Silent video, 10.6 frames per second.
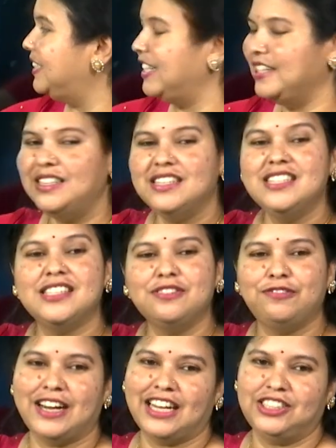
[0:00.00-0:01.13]
10 is a
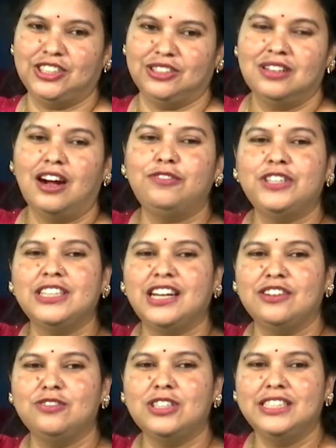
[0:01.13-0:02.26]
fraction. After
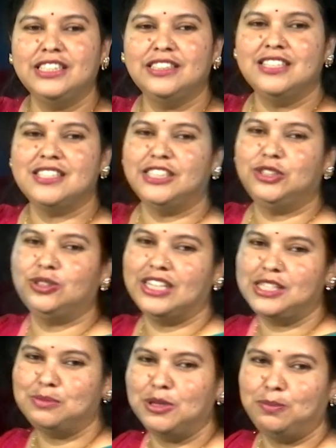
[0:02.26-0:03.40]
converting this into
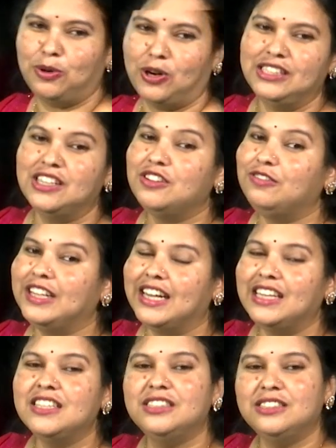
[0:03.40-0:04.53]
decimal point, we get
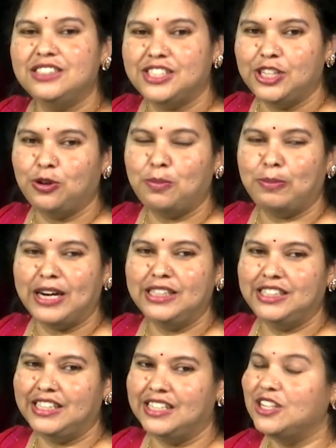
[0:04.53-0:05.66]

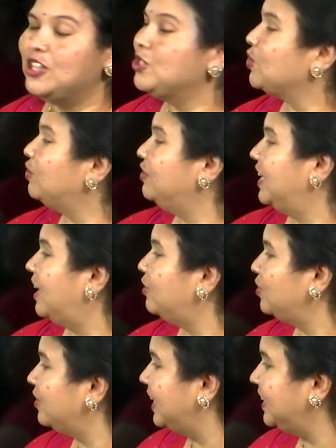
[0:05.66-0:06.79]
0.3. So, we have to
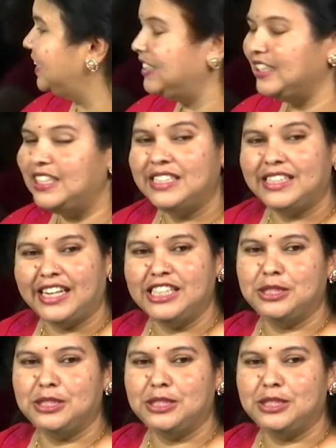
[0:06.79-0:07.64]
write it in 10th